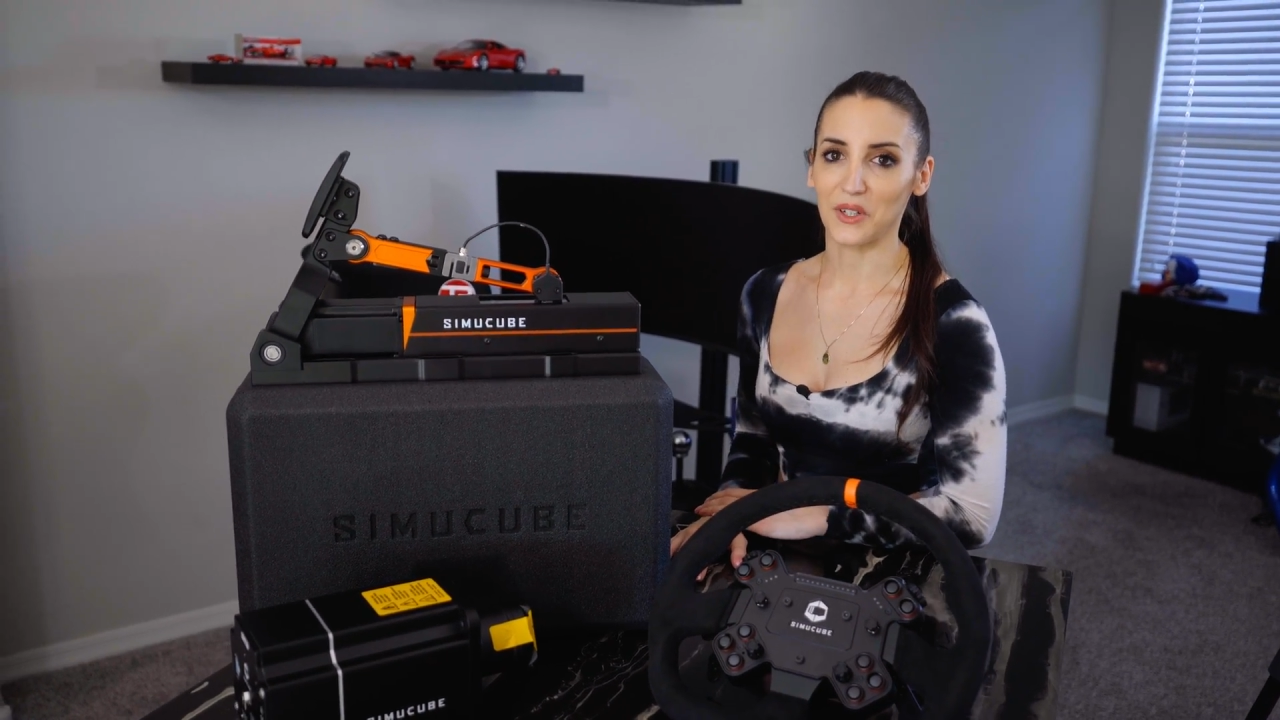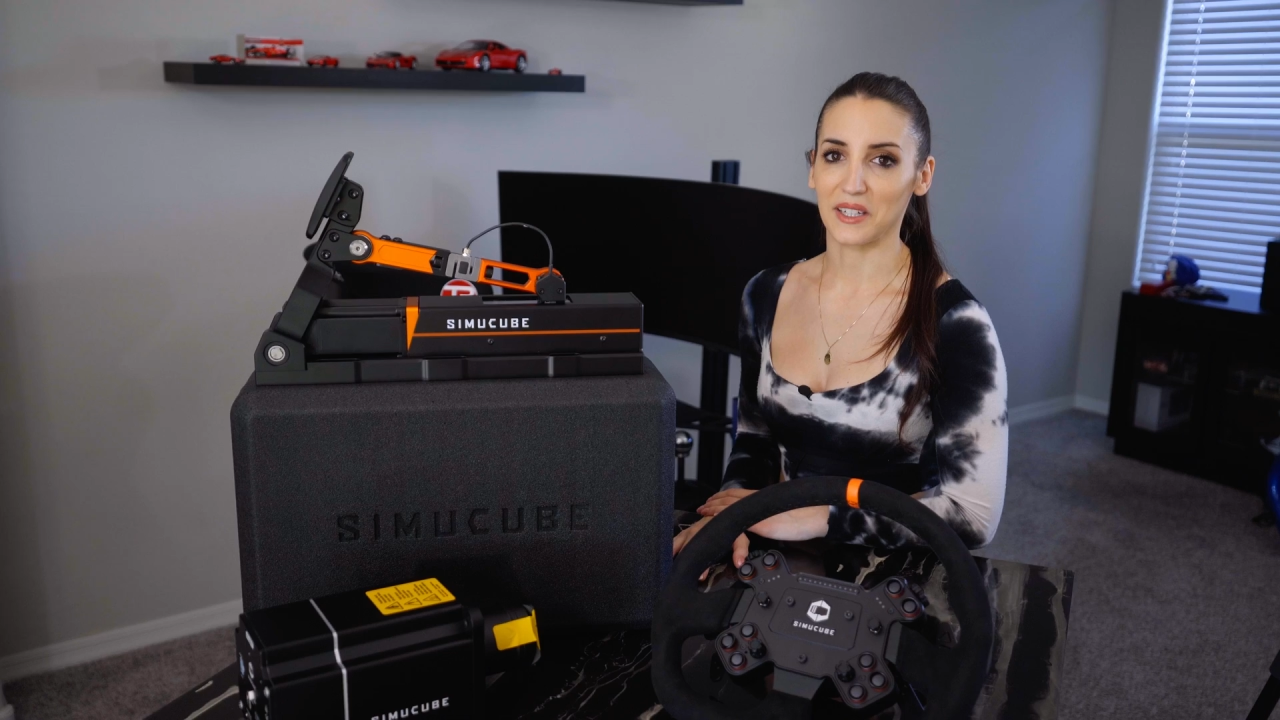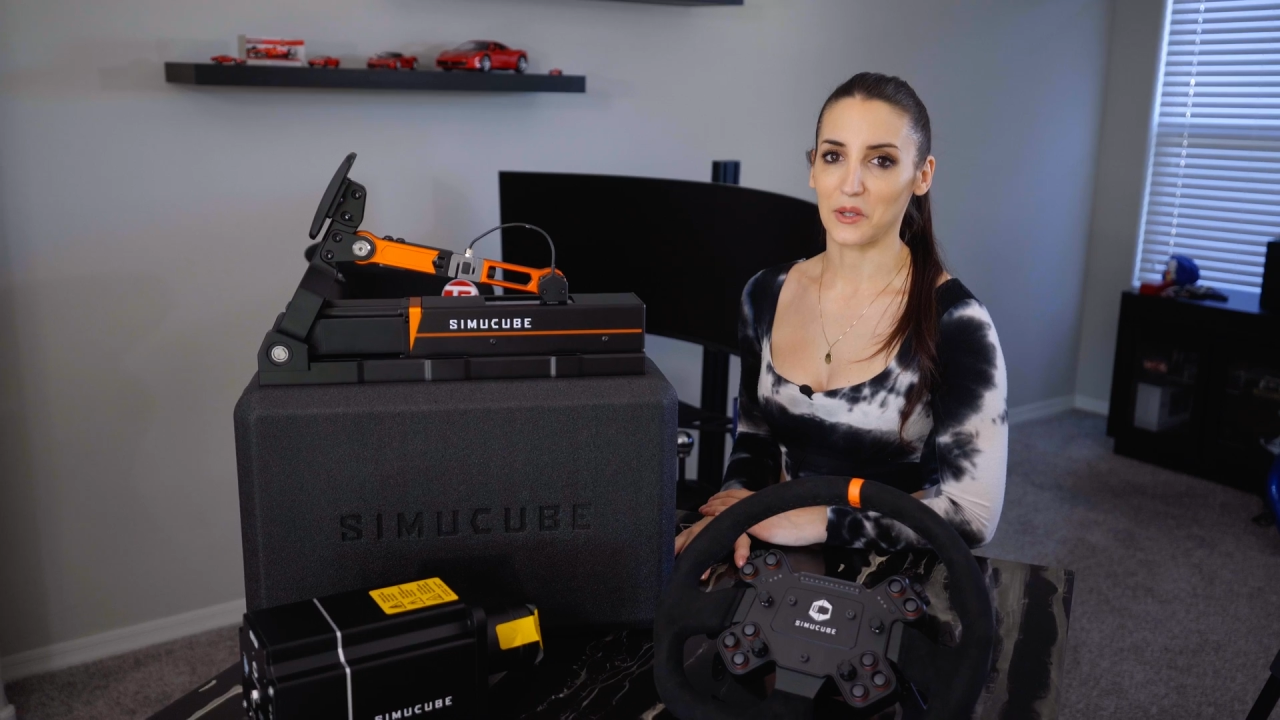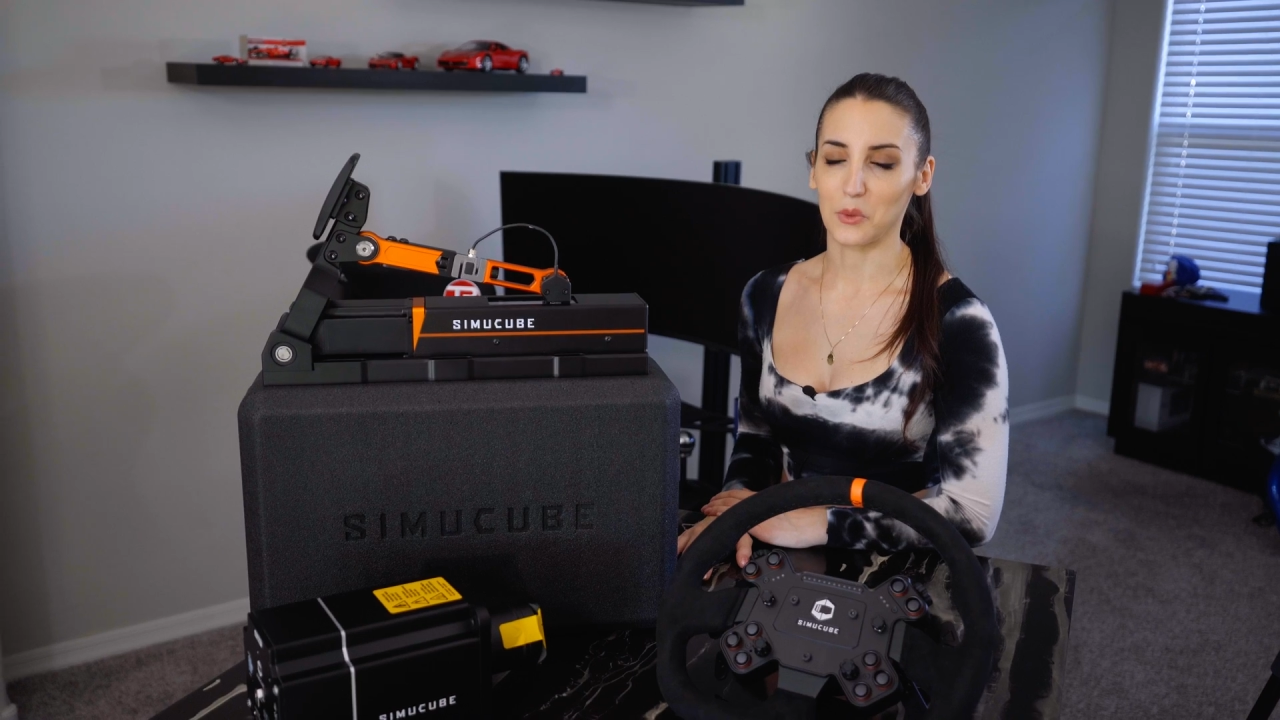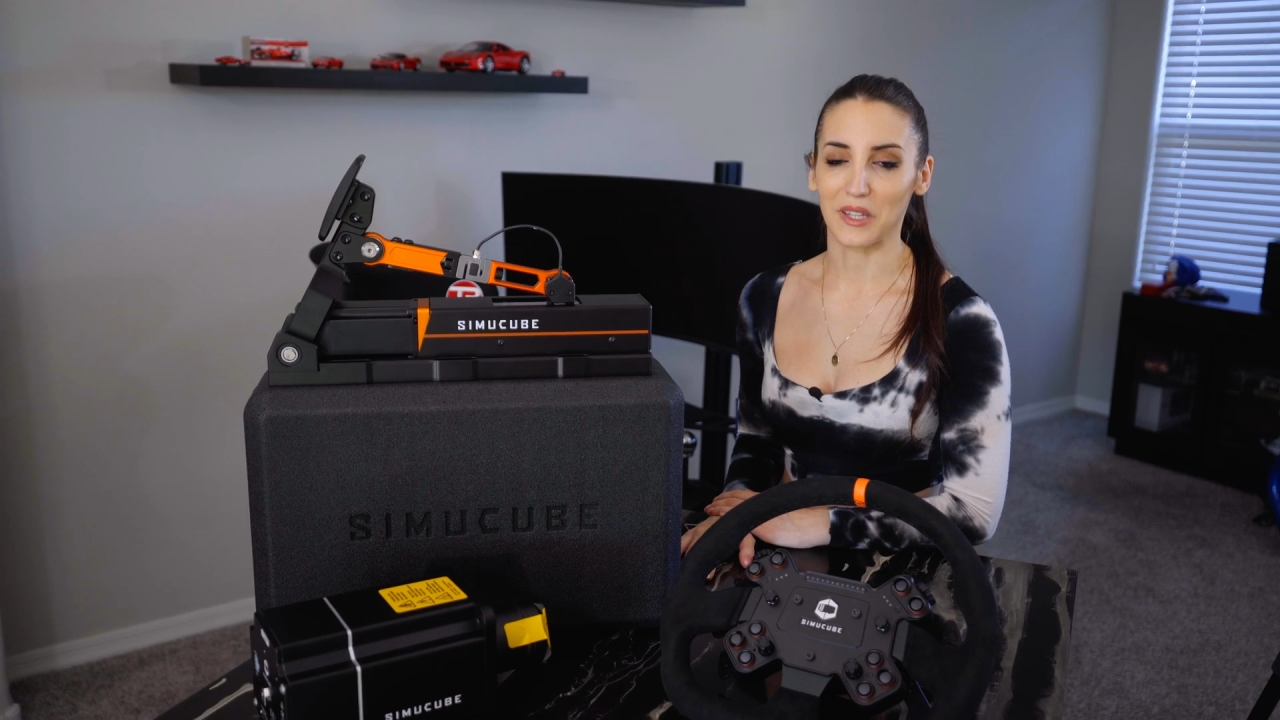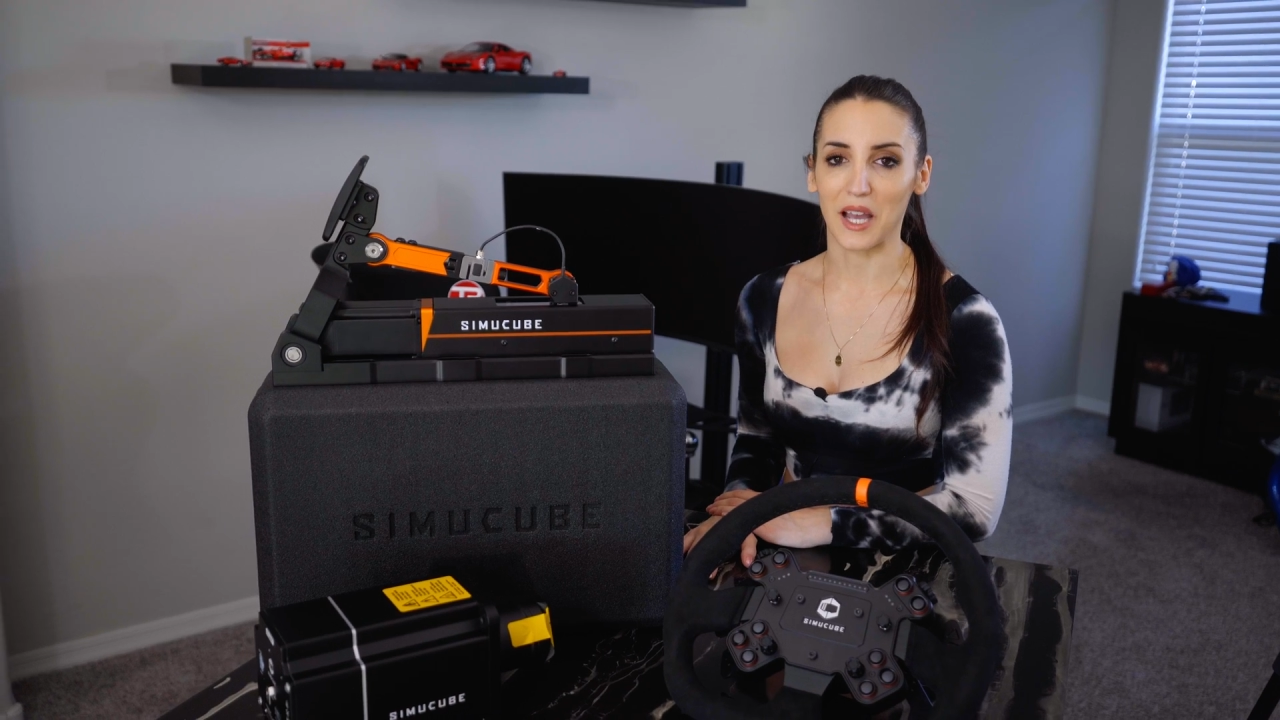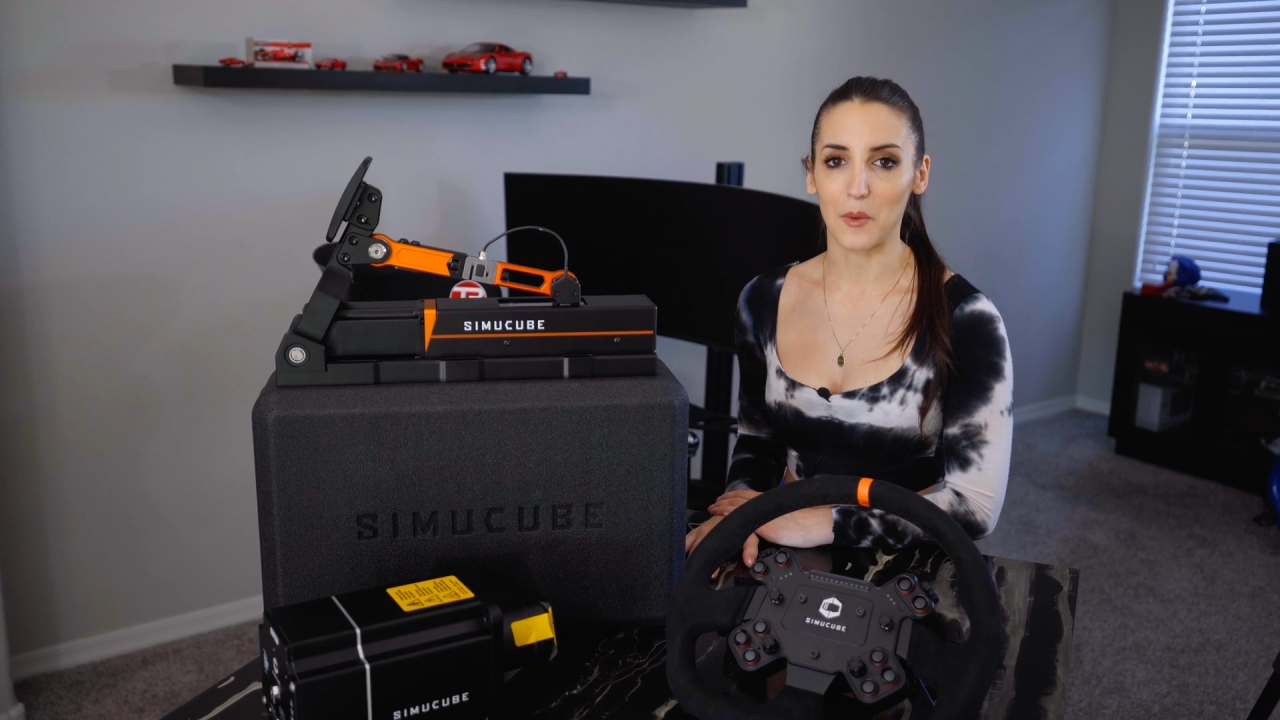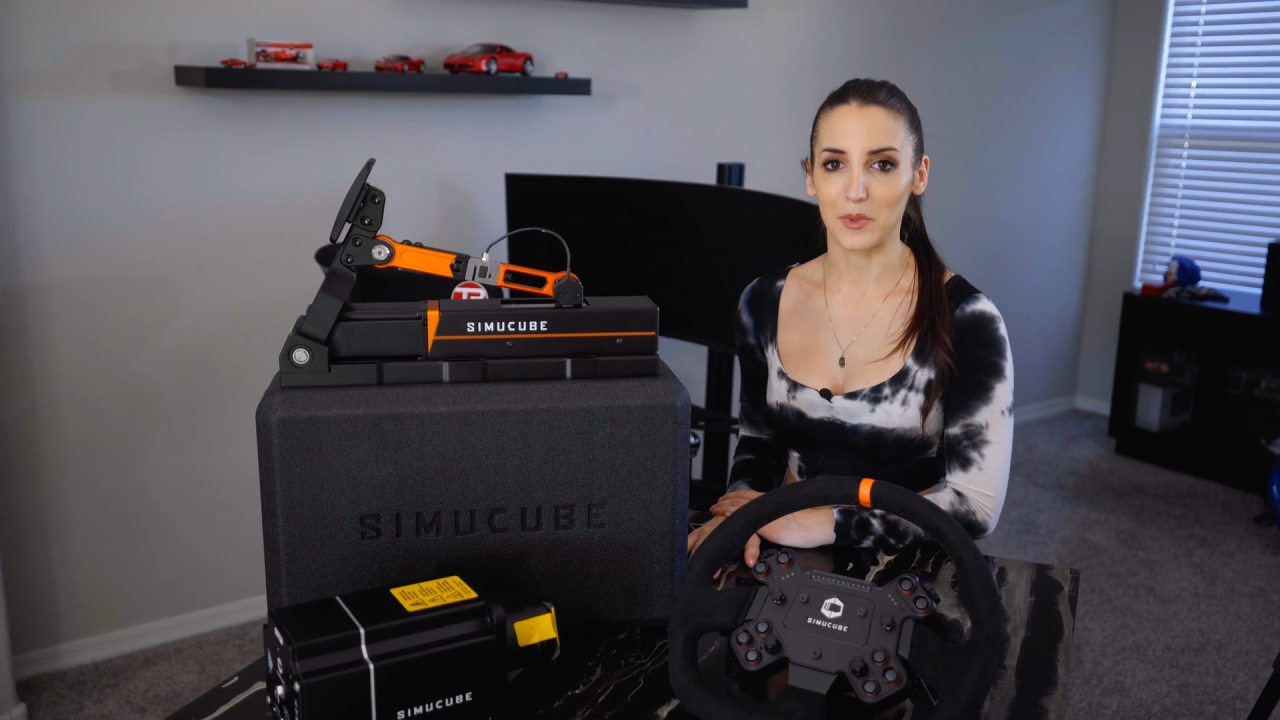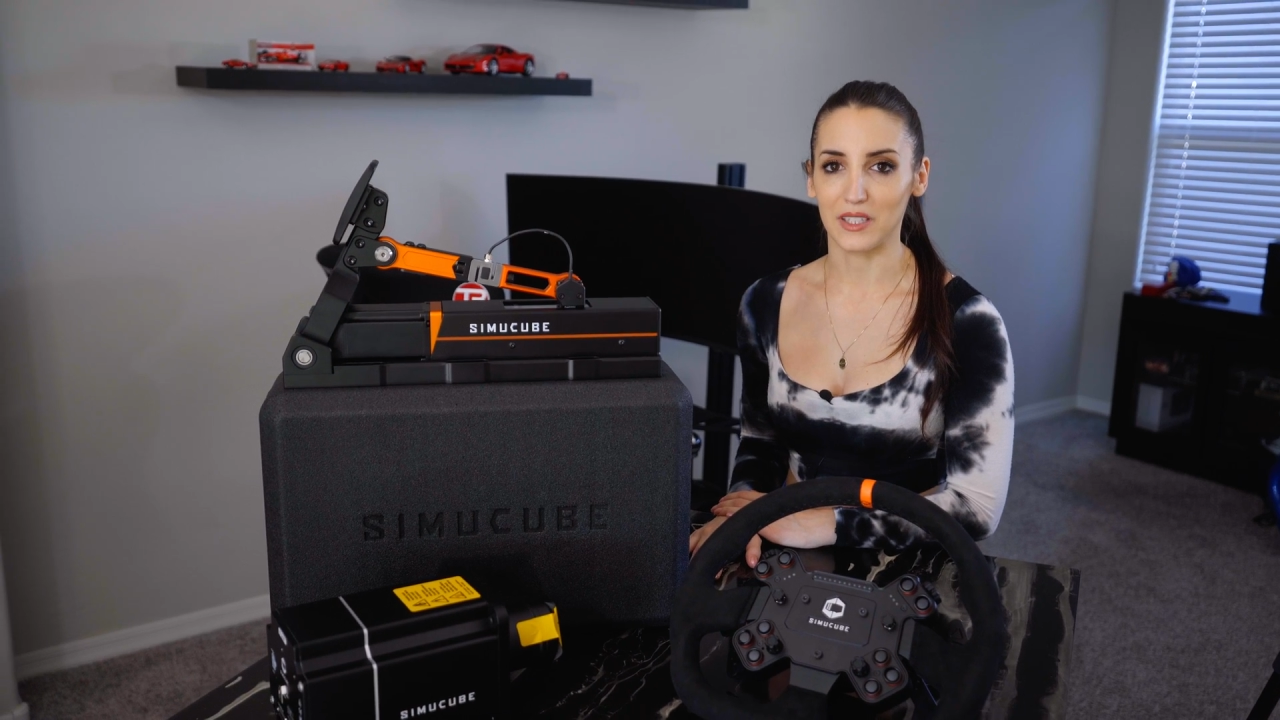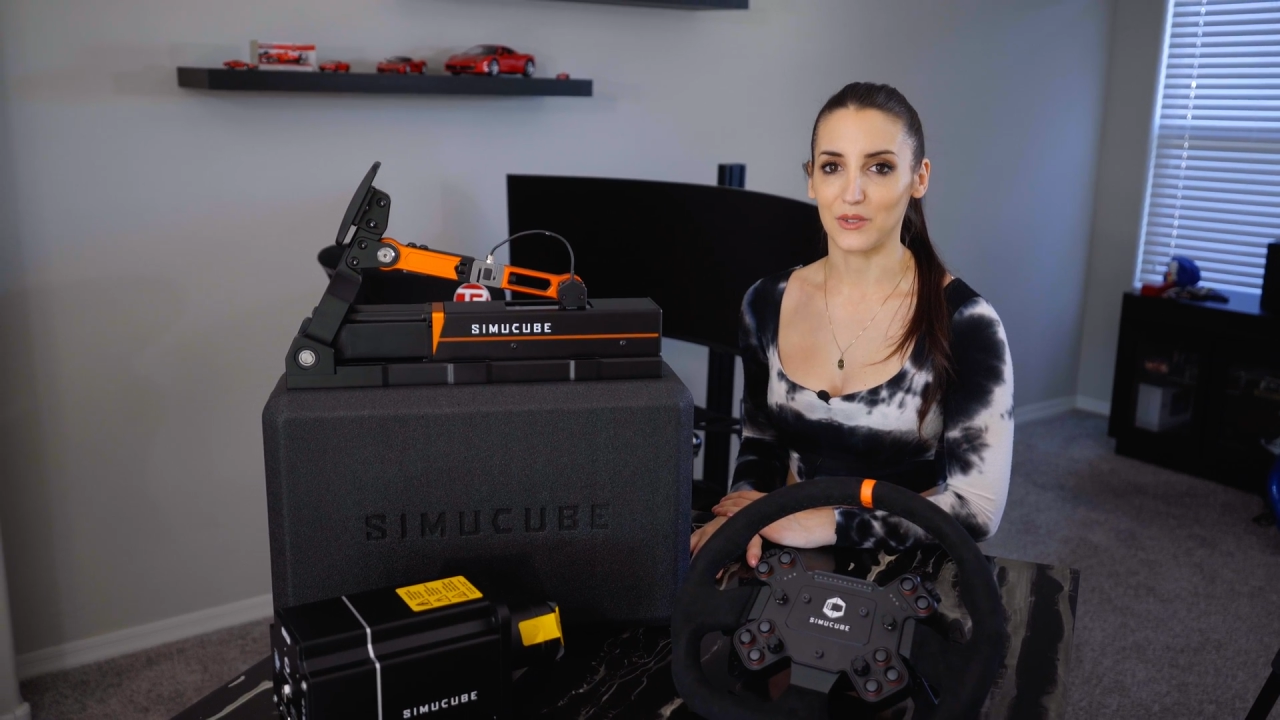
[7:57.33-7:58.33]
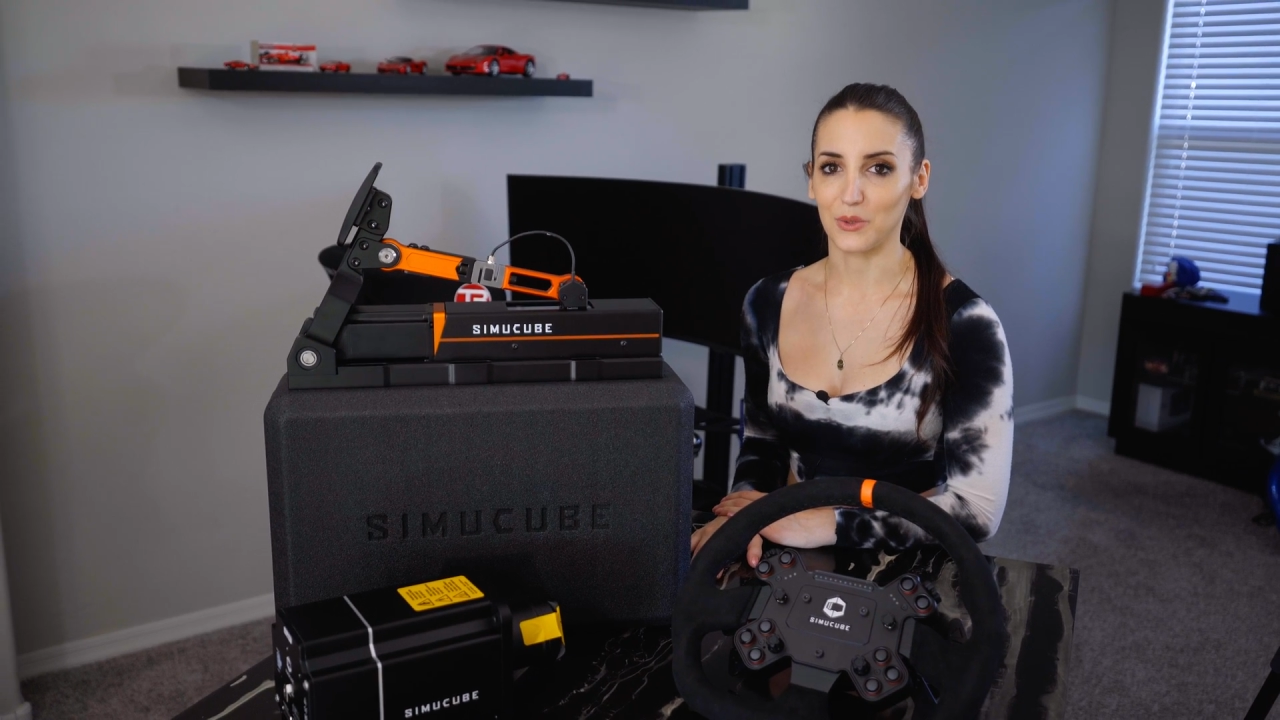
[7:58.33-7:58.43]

and I will be happy